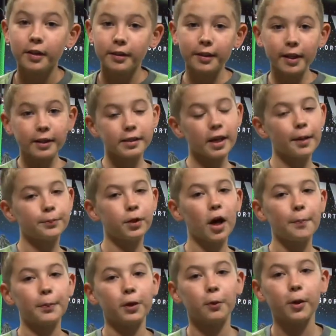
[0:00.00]
Today's hot
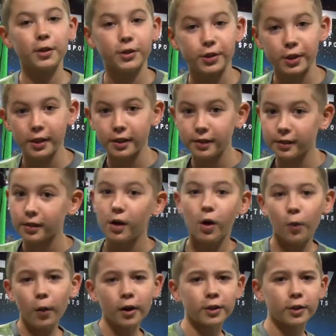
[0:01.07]
topic question is
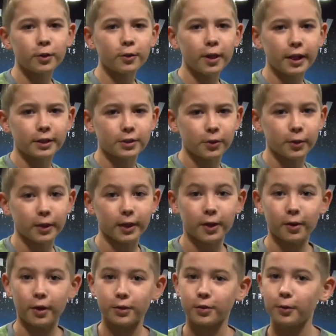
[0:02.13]
what do you like doing
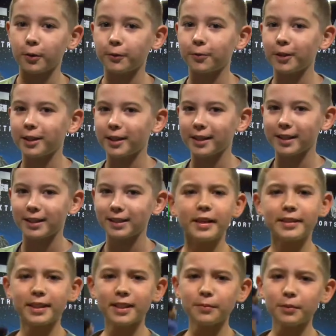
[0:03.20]
here at 2 Infinity?
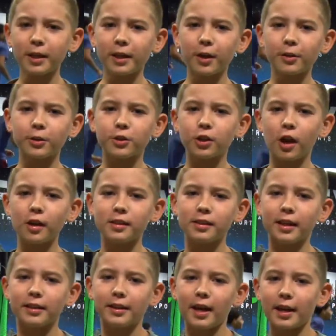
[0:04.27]
It seems like all the sharks
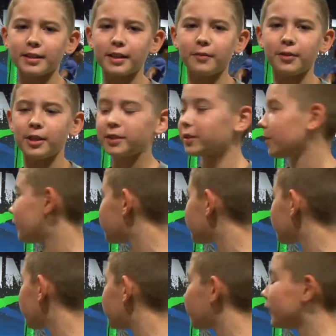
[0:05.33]
like the activities here at 2
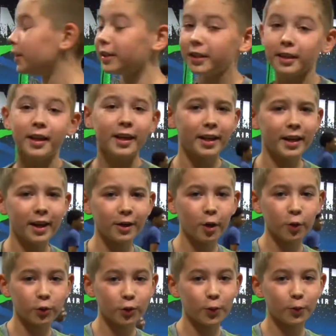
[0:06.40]
Infinity, and I know
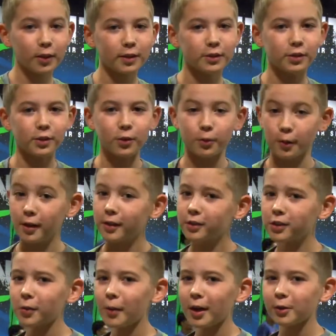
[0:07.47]
you will too.
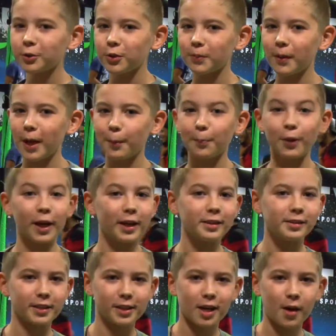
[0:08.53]
So why don't you make
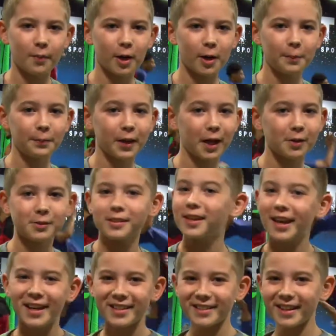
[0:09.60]
plans and come on and bounce?
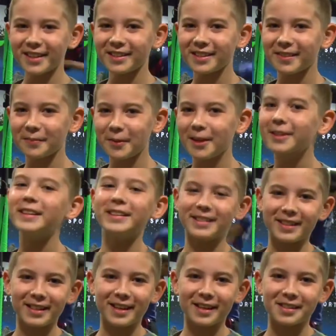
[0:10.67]
Jayden Smith,
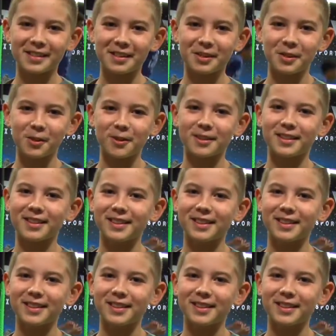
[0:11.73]
TSC News.